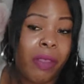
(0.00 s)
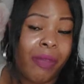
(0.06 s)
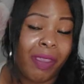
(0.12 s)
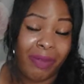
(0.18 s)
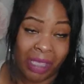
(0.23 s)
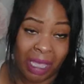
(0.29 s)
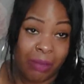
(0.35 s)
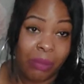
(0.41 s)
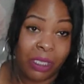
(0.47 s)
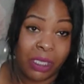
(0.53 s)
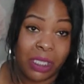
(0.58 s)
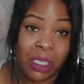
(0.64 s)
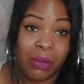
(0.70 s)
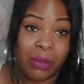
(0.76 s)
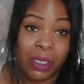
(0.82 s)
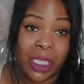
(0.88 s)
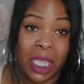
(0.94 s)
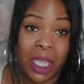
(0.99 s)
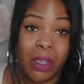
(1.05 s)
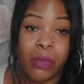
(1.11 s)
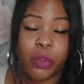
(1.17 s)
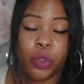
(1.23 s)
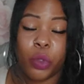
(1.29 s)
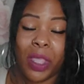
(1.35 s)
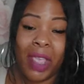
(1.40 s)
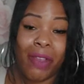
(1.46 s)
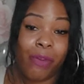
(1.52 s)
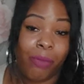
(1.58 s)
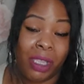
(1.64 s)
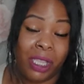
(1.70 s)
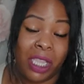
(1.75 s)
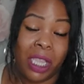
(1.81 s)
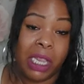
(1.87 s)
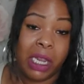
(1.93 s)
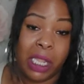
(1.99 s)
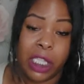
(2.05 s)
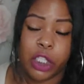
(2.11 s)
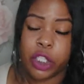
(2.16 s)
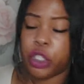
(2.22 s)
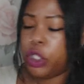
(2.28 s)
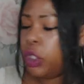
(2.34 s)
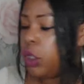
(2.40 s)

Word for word: they've kept it to themselves or they haven't made it clear to